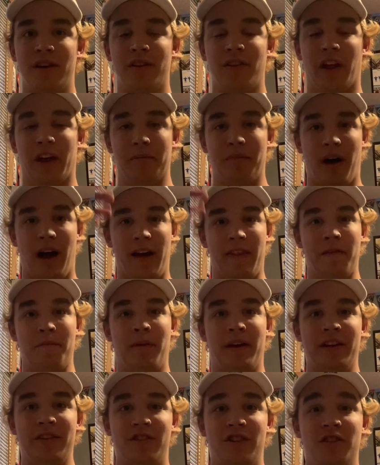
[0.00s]
like behind the
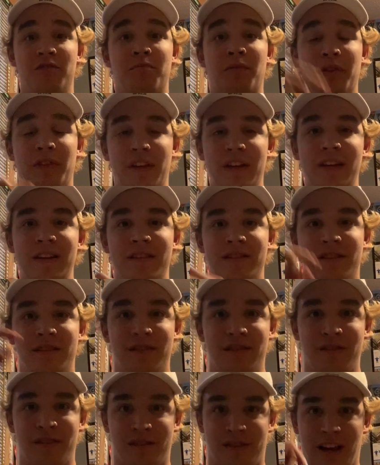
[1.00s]
benches, but the
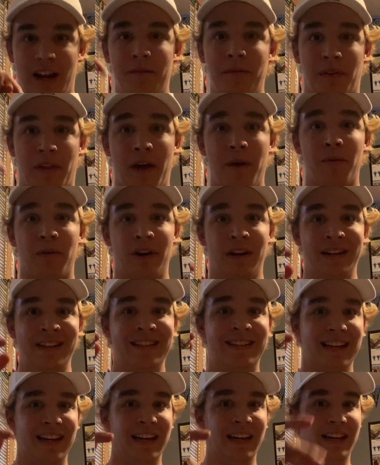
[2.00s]
stadium that they were in
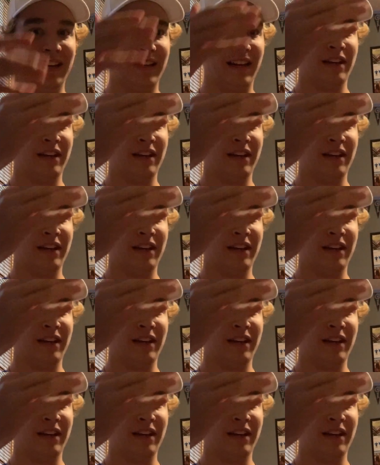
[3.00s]
didn't.